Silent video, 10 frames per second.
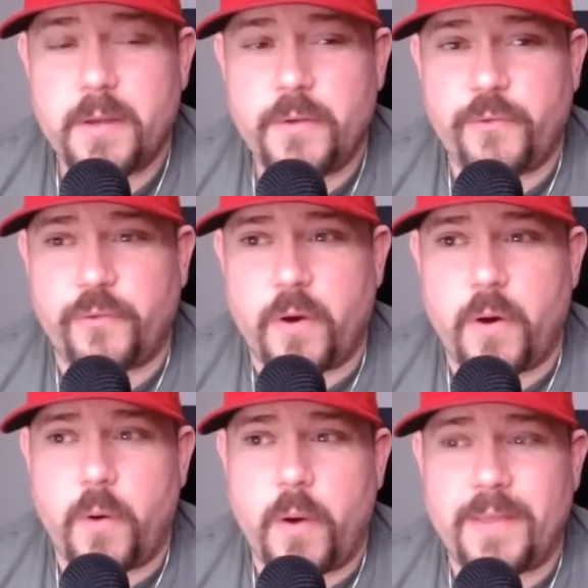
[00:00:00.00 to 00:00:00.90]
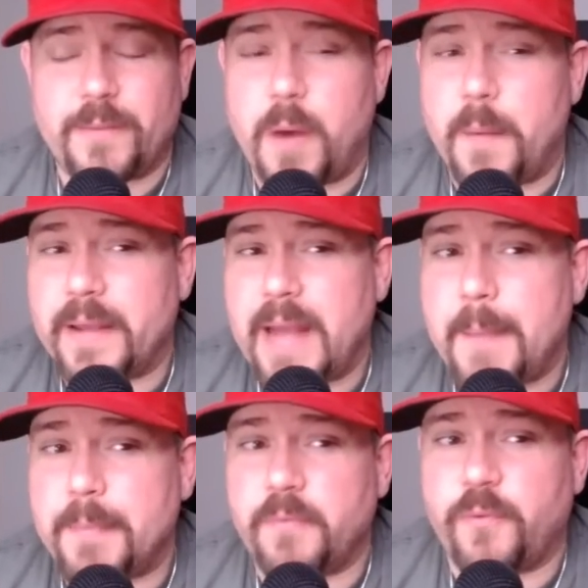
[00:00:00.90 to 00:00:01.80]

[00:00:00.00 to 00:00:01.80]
So, and it's probably going to happen before